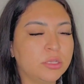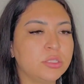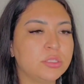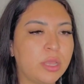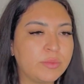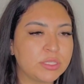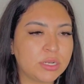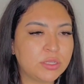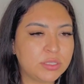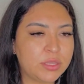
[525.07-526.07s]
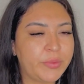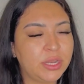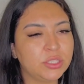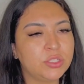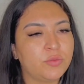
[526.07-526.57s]
So I'm just gonna use it
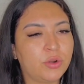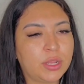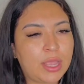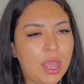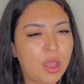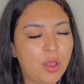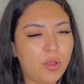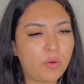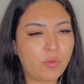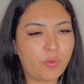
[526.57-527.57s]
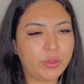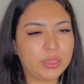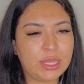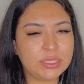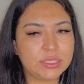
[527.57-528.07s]
mainly to work out or with
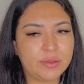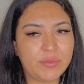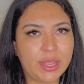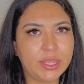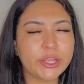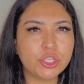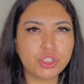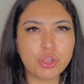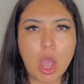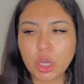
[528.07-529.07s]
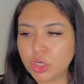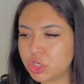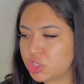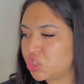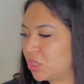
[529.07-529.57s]
like some like
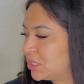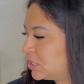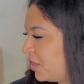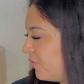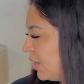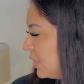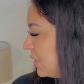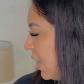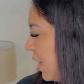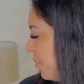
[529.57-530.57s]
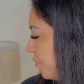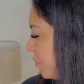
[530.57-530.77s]
joggers and stuff like that.